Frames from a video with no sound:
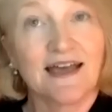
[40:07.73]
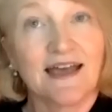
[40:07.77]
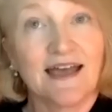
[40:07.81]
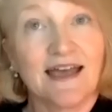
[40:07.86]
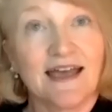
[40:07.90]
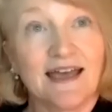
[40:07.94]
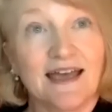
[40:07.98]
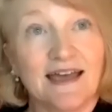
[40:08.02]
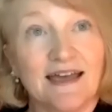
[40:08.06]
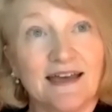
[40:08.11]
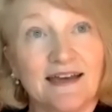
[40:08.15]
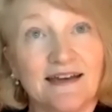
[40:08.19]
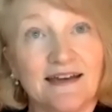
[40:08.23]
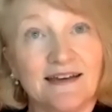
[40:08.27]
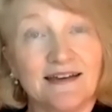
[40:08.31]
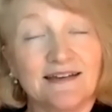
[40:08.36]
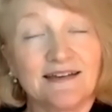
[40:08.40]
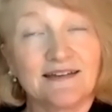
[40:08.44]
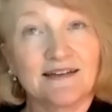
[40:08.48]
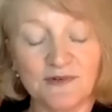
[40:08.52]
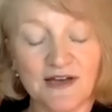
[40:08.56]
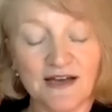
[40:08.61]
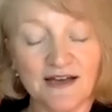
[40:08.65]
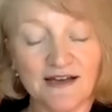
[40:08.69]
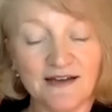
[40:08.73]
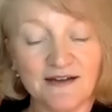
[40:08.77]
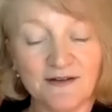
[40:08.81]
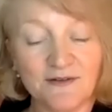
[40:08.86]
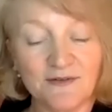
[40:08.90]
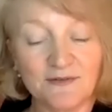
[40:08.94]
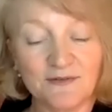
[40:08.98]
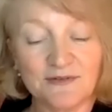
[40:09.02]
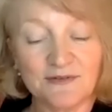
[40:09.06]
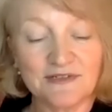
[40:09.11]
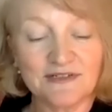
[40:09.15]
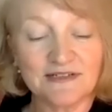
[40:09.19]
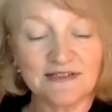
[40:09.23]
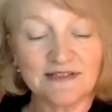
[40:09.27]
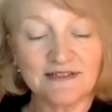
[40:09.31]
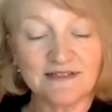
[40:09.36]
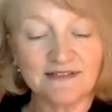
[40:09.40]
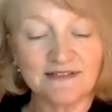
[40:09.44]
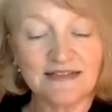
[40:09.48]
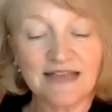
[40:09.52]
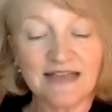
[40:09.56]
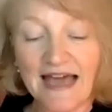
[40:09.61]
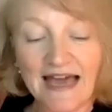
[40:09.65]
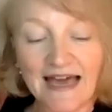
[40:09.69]
And I
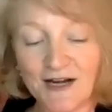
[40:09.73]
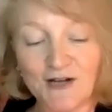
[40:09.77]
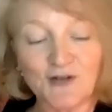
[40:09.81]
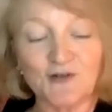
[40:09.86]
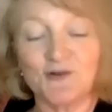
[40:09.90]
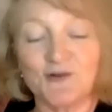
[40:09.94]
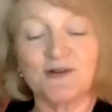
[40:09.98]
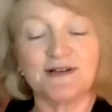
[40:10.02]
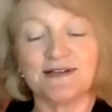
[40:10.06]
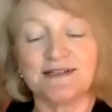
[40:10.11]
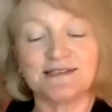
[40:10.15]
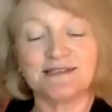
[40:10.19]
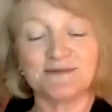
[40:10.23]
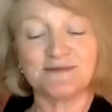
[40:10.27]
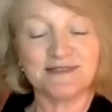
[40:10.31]
don't categorize